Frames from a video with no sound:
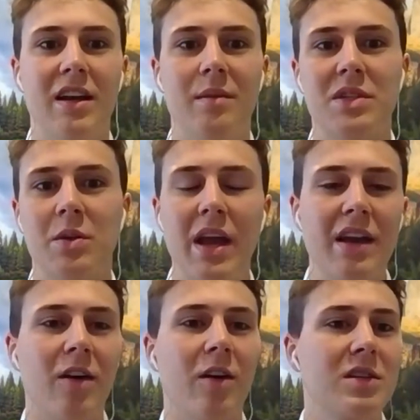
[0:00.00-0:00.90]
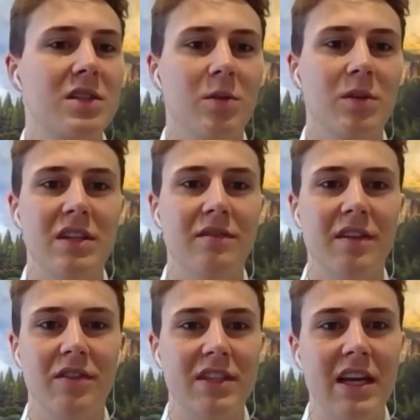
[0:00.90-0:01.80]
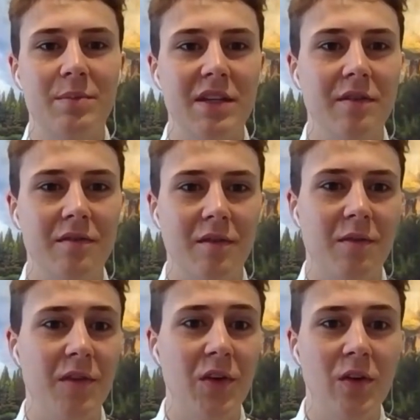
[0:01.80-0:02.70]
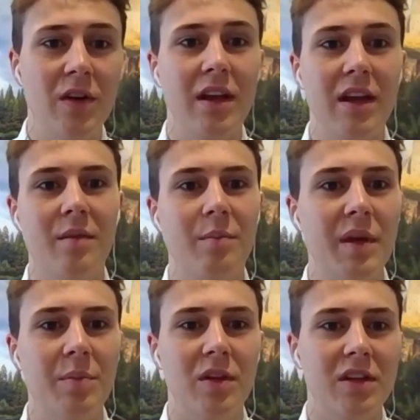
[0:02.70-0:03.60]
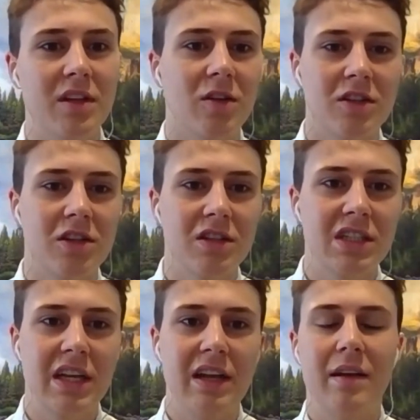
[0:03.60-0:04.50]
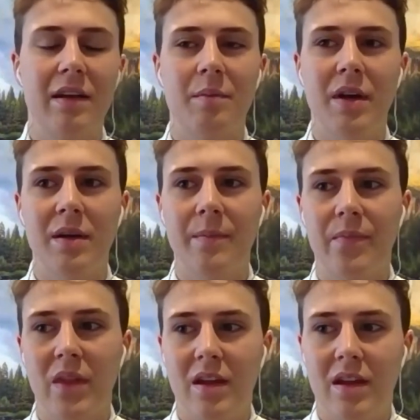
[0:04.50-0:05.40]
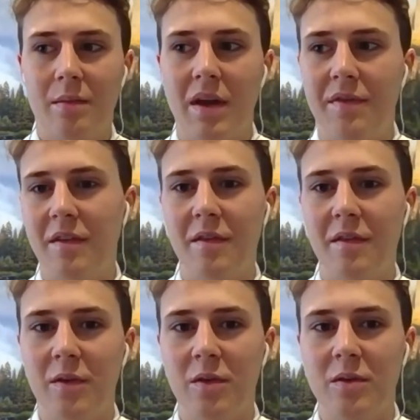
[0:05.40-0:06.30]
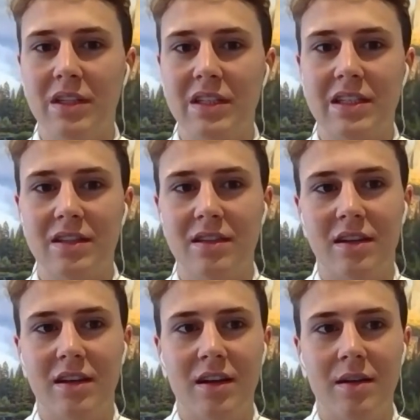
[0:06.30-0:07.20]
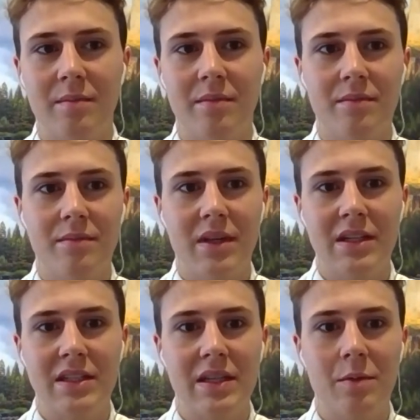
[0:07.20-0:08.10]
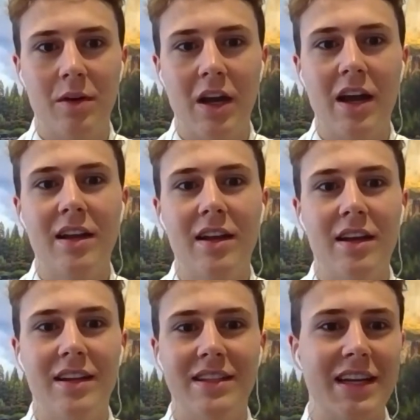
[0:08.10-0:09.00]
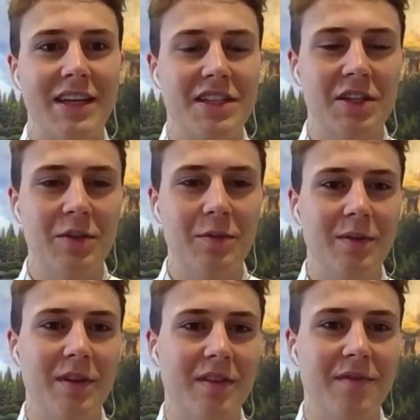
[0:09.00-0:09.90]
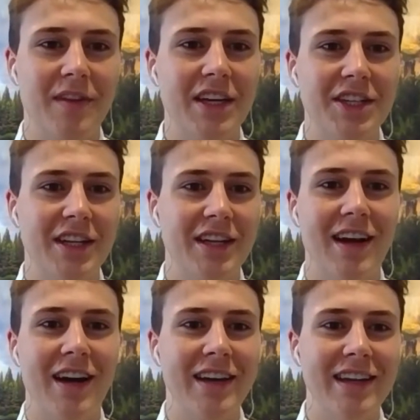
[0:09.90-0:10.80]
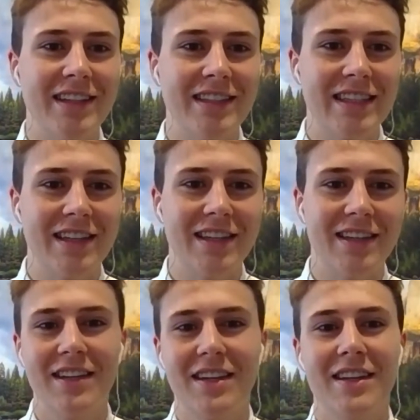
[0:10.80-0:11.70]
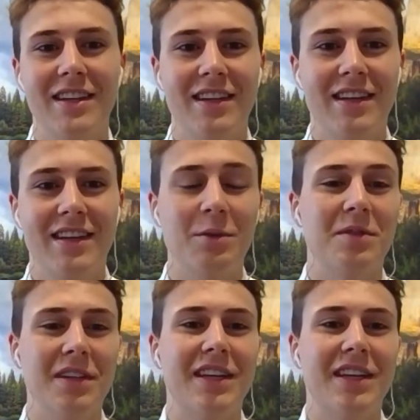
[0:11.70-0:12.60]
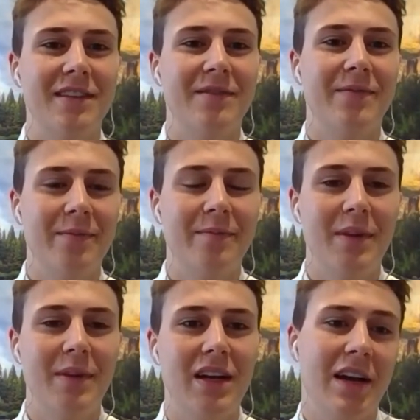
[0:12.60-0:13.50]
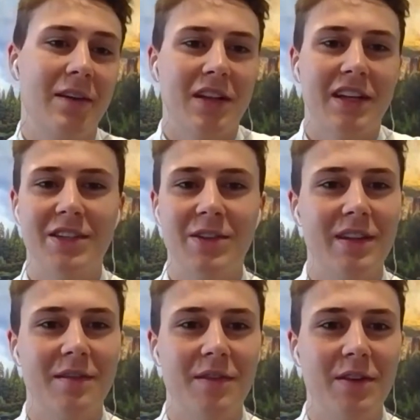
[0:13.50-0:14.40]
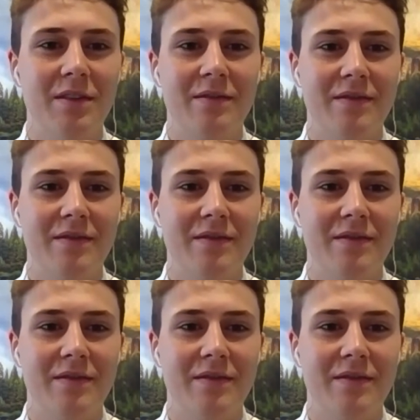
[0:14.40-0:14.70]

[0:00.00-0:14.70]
So we had all sorts of different types of food and people and cultures. But my favorite food was encebollada. It's like a soup with fish and onions, and it was really good. But I really enjoyed the food.